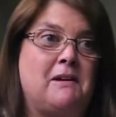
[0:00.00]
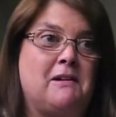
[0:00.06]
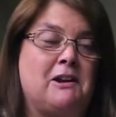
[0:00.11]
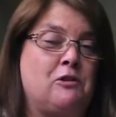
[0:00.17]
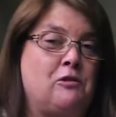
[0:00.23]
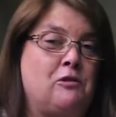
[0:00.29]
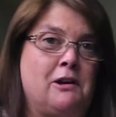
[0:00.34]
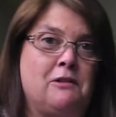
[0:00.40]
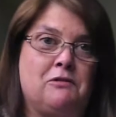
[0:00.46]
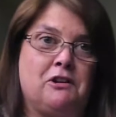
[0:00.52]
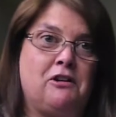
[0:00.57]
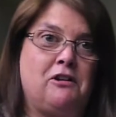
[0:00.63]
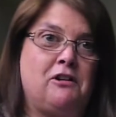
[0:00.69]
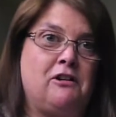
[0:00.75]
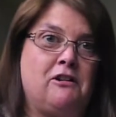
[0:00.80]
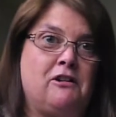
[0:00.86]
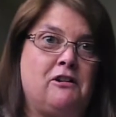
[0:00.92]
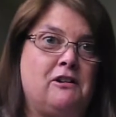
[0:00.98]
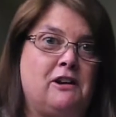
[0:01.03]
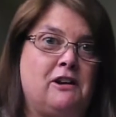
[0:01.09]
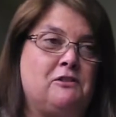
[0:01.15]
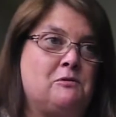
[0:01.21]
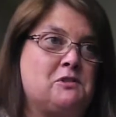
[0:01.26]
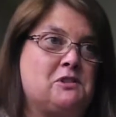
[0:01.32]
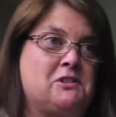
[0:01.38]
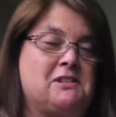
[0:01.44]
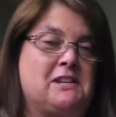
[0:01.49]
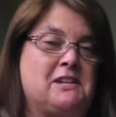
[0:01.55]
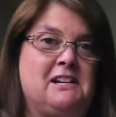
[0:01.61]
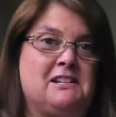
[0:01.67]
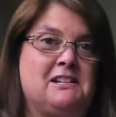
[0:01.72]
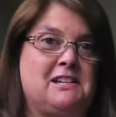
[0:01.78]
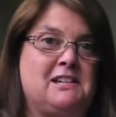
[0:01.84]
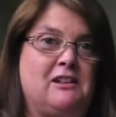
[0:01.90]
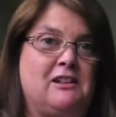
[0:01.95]
I got out of the car and there was a
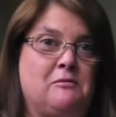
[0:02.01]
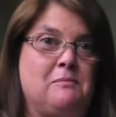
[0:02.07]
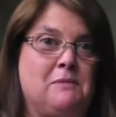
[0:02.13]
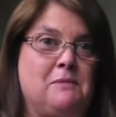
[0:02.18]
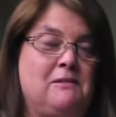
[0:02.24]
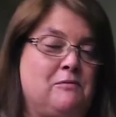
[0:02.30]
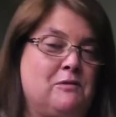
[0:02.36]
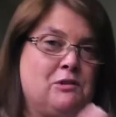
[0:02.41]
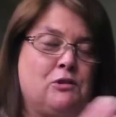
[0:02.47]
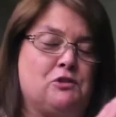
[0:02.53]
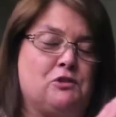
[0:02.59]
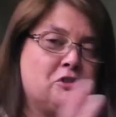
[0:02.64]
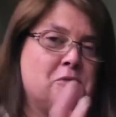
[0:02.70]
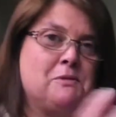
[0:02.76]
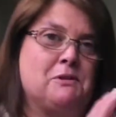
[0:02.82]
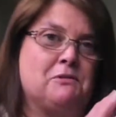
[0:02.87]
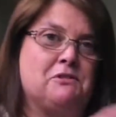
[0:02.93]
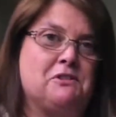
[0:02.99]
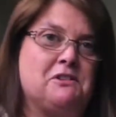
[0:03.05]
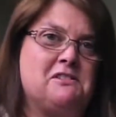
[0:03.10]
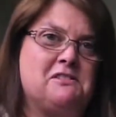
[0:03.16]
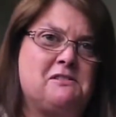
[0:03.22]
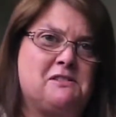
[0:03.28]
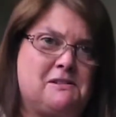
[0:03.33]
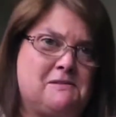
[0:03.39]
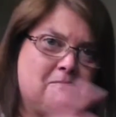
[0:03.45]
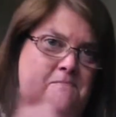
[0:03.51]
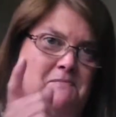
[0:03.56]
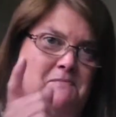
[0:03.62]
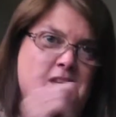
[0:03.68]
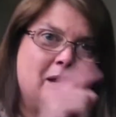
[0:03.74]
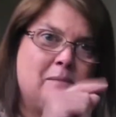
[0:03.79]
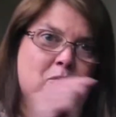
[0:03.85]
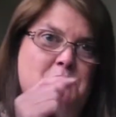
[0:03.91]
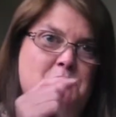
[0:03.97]
sign telling me with lots of buildings,
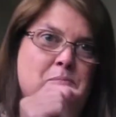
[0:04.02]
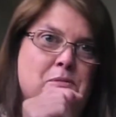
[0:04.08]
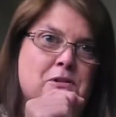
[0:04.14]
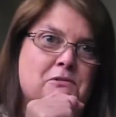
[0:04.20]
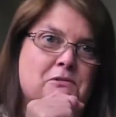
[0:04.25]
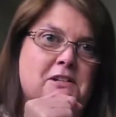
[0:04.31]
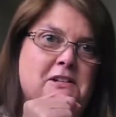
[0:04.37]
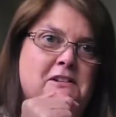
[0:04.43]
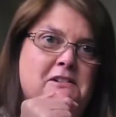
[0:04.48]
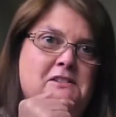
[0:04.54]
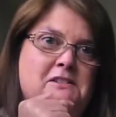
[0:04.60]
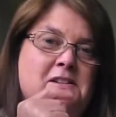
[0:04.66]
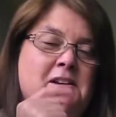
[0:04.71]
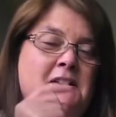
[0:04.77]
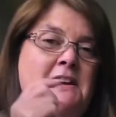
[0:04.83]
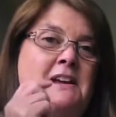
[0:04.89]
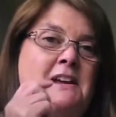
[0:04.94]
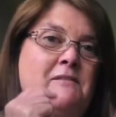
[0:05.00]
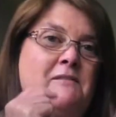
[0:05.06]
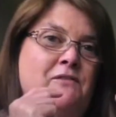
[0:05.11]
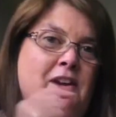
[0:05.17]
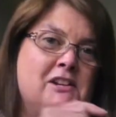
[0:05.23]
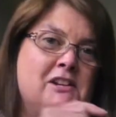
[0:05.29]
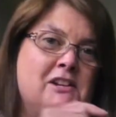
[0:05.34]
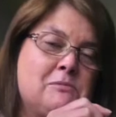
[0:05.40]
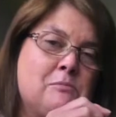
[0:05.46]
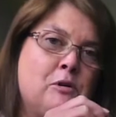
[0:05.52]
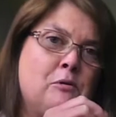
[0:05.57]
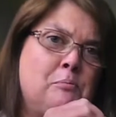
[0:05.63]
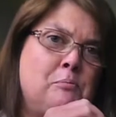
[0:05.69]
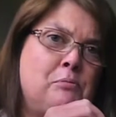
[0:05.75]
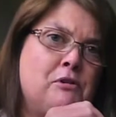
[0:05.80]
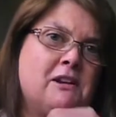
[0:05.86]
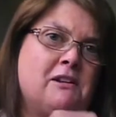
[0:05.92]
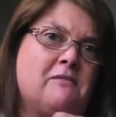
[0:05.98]
names of buildings, very small
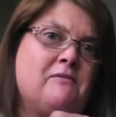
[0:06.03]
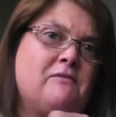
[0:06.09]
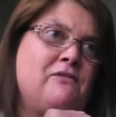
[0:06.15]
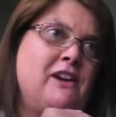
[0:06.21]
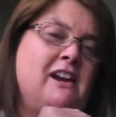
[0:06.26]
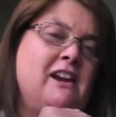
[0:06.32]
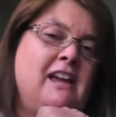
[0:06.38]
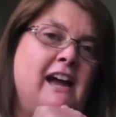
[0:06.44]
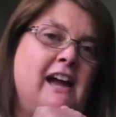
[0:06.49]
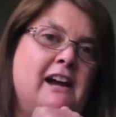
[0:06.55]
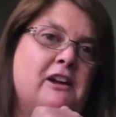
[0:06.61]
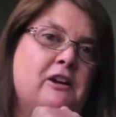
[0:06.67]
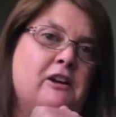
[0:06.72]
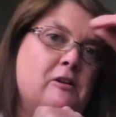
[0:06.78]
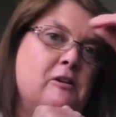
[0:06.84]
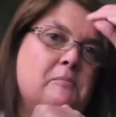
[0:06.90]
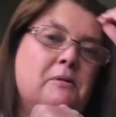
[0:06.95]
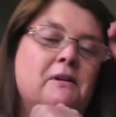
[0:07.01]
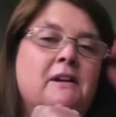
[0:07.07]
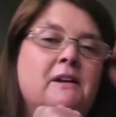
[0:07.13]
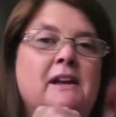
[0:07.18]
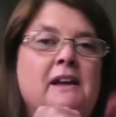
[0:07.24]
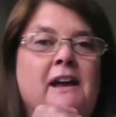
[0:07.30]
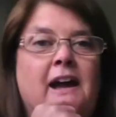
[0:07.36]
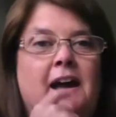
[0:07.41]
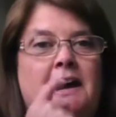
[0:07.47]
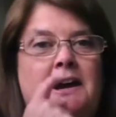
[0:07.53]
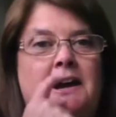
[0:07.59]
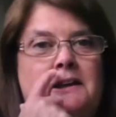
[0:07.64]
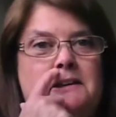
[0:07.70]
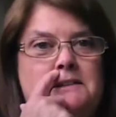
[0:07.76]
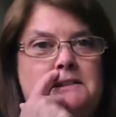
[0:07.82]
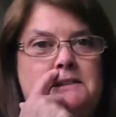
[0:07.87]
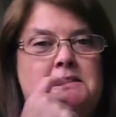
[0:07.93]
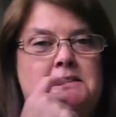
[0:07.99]
print, very high up.
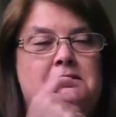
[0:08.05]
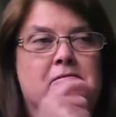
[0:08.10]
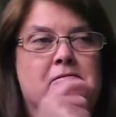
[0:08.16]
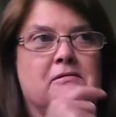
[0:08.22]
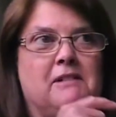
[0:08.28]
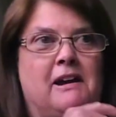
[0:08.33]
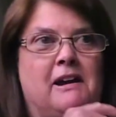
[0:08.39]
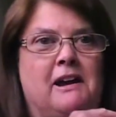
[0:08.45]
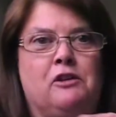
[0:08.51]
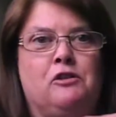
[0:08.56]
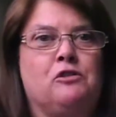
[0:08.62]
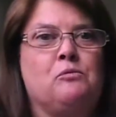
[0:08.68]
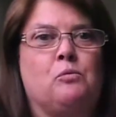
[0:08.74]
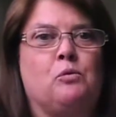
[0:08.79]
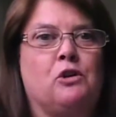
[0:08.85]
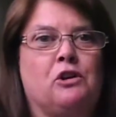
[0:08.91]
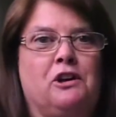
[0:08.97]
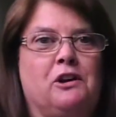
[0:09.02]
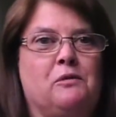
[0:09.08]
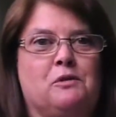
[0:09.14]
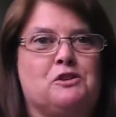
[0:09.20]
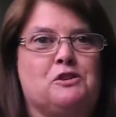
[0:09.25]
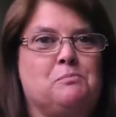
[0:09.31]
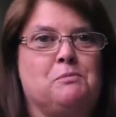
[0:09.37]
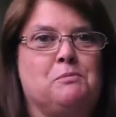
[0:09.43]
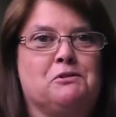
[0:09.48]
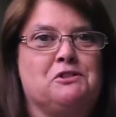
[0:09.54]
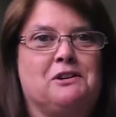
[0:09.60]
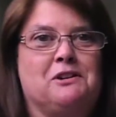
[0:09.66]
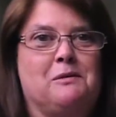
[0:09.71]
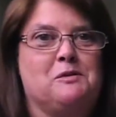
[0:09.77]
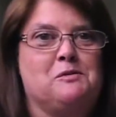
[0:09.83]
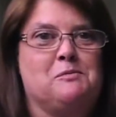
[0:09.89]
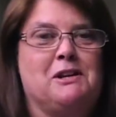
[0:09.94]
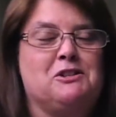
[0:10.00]
And I couldn't work out which building
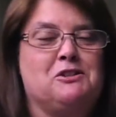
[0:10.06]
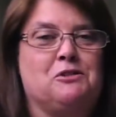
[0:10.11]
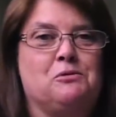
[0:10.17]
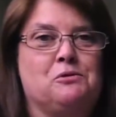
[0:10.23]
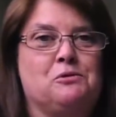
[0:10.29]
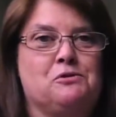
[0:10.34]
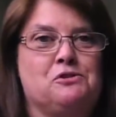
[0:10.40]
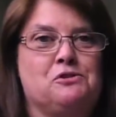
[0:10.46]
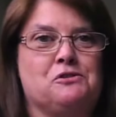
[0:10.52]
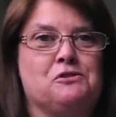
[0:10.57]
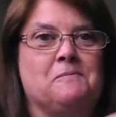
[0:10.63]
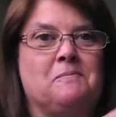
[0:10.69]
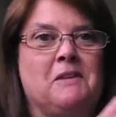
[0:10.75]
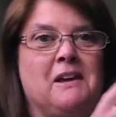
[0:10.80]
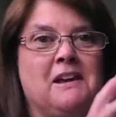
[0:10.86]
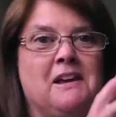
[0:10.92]
I was meant to go to.